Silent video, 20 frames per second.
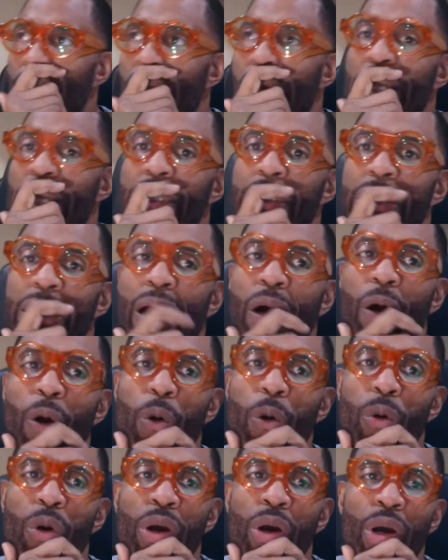and
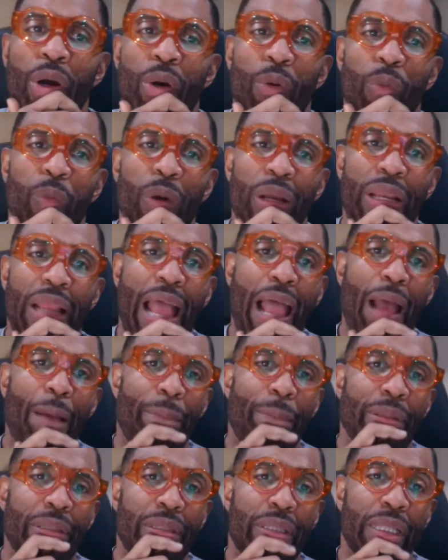so what
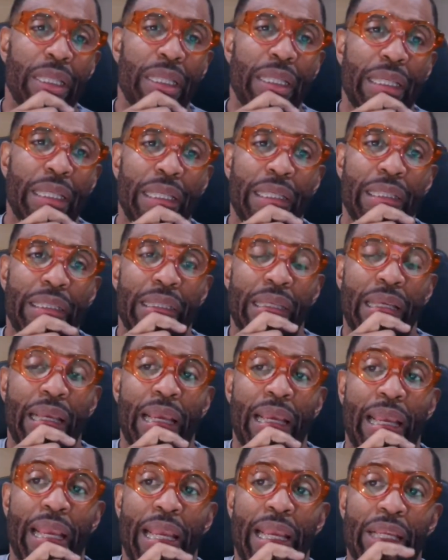happens is,
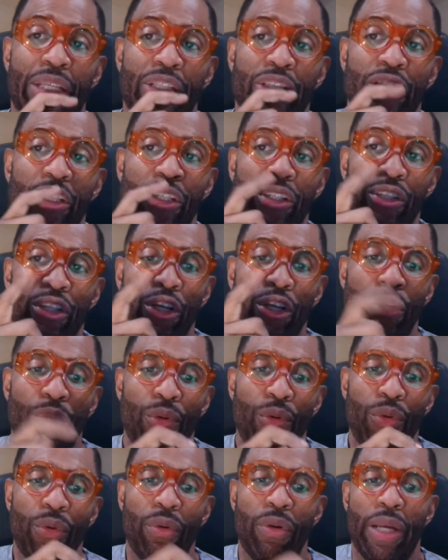is
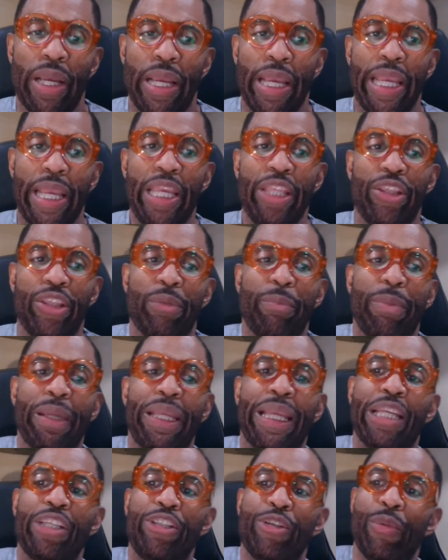you either
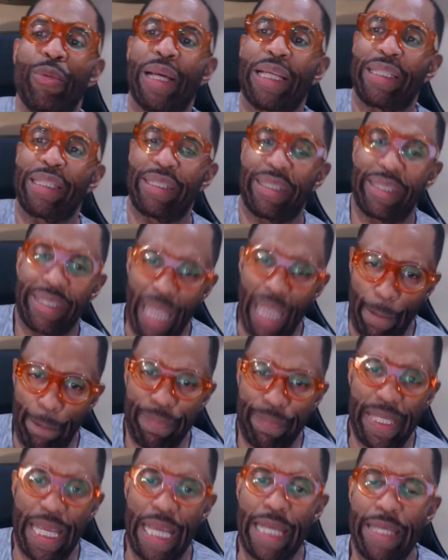begin to
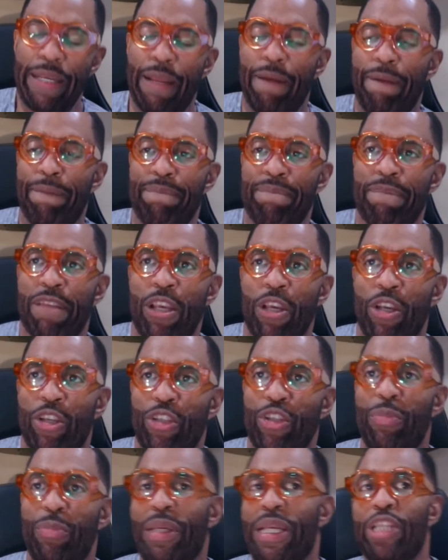accept it,
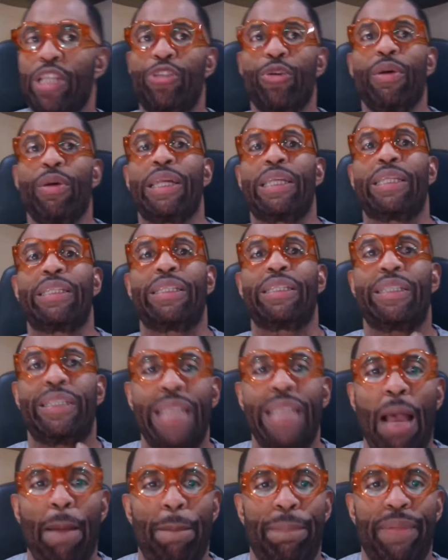you begin to
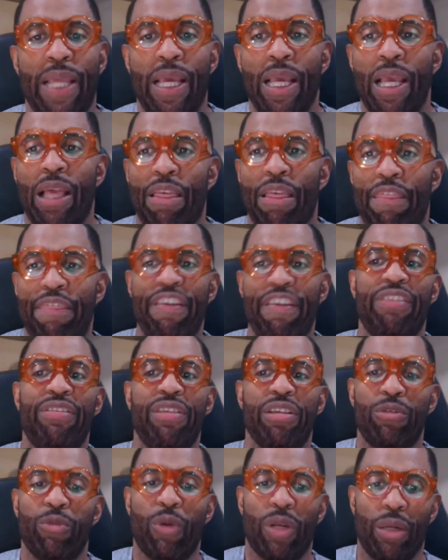accept this
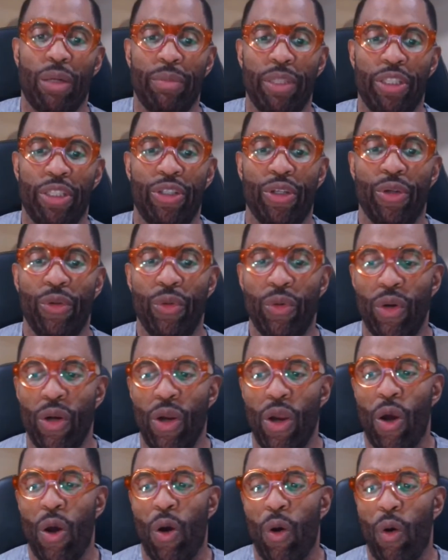is what I'm going to do
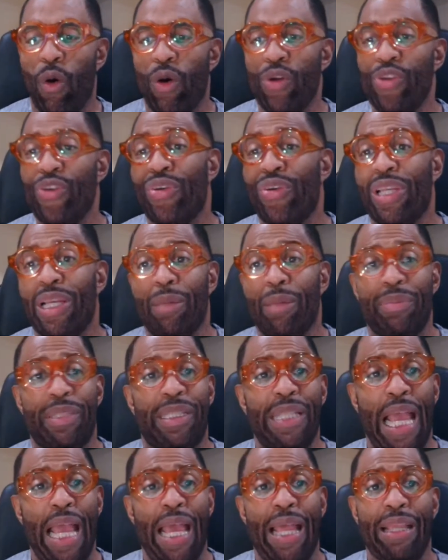or you get
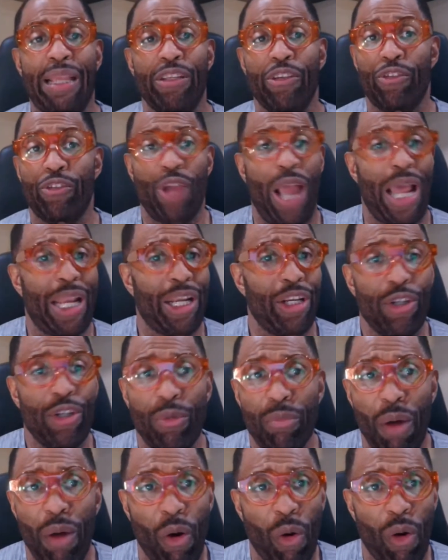upset, you try to do
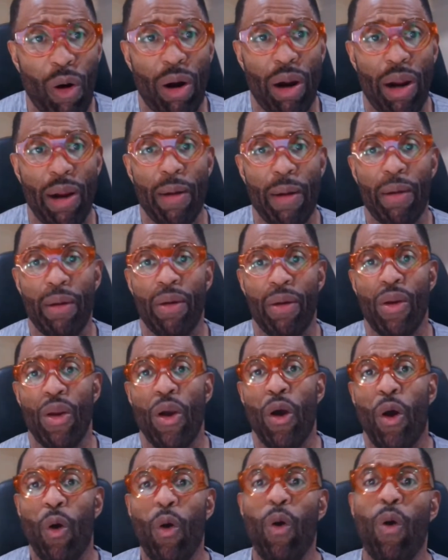more,
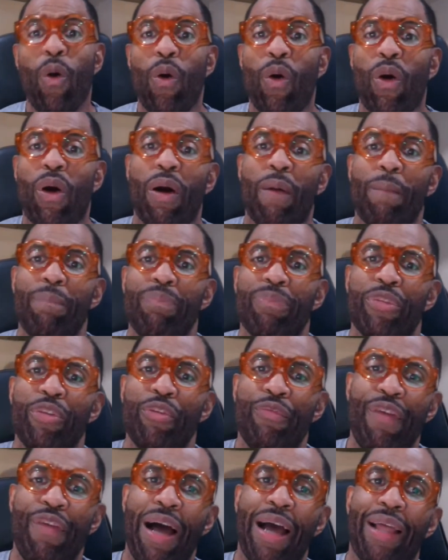or
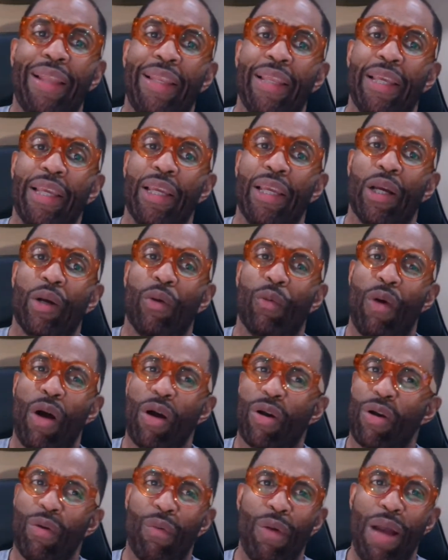you finally
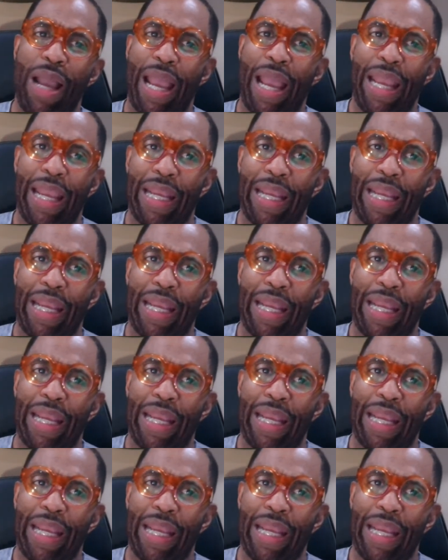walk away.